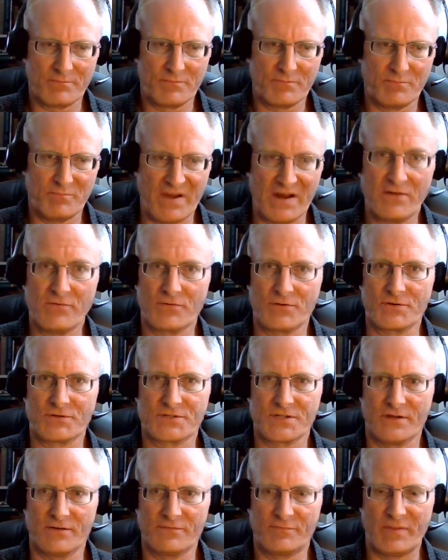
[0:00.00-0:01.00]
better
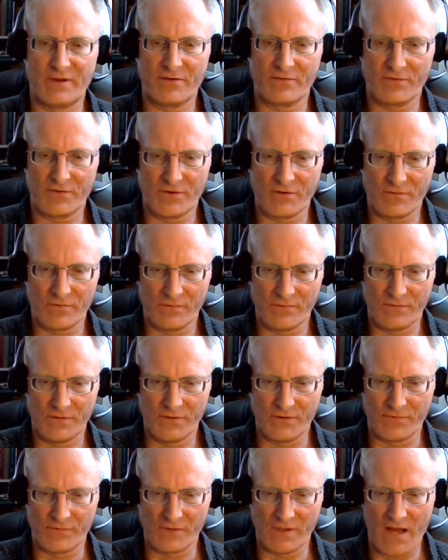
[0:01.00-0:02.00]
yourself, better
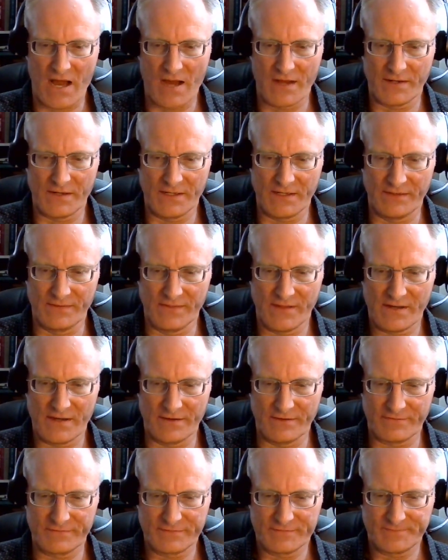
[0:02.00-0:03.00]
your lot in
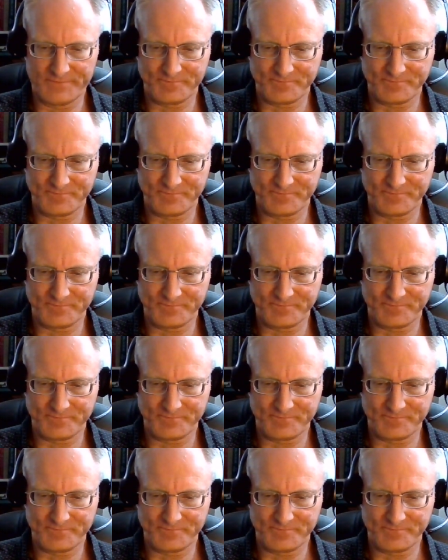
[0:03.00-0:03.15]
life.